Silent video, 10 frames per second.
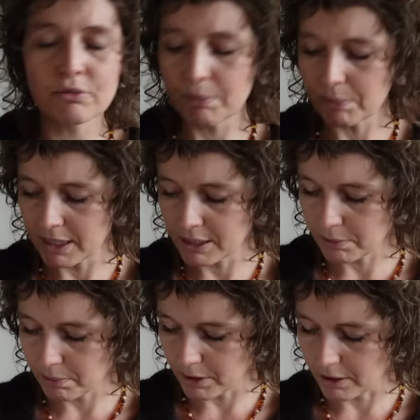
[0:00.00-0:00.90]
repeat
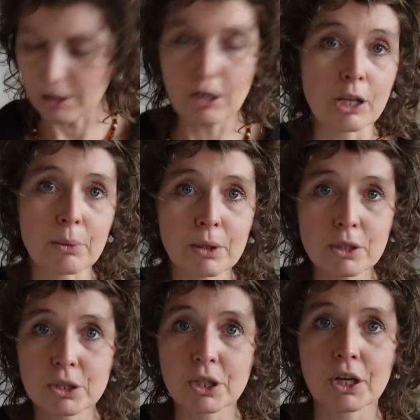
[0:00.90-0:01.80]

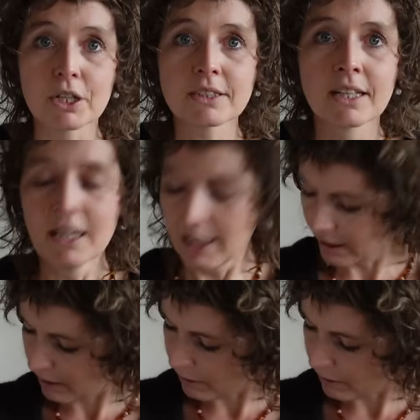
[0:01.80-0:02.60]
colorwork chart, and I